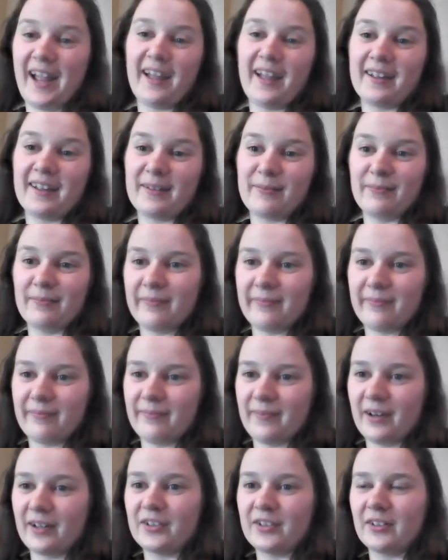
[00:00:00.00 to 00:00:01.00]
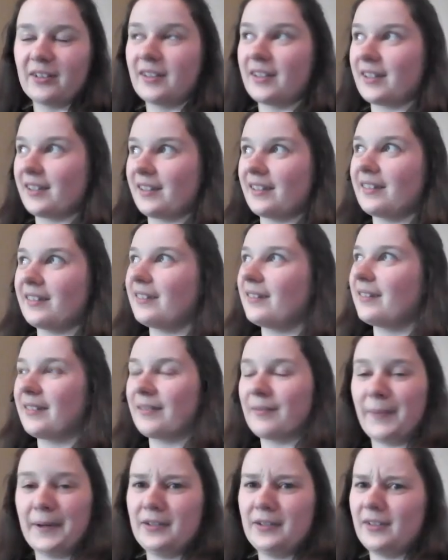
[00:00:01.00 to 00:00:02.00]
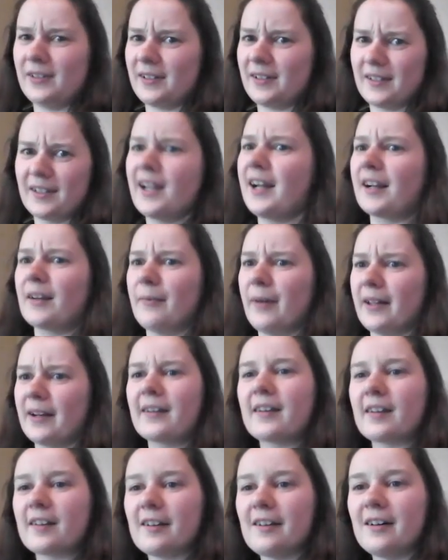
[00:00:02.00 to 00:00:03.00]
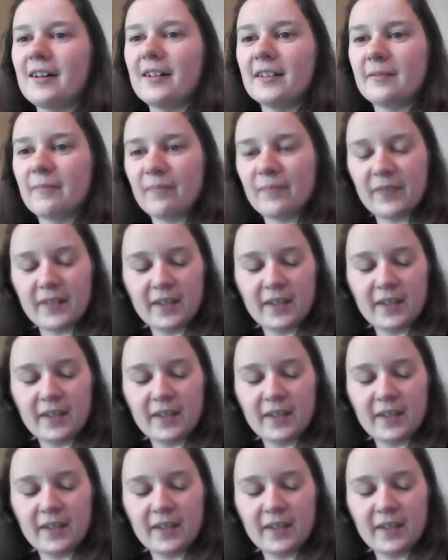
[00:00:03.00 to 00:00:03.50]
attack. Marshall doesn't Marshall doesn't talk about it at all.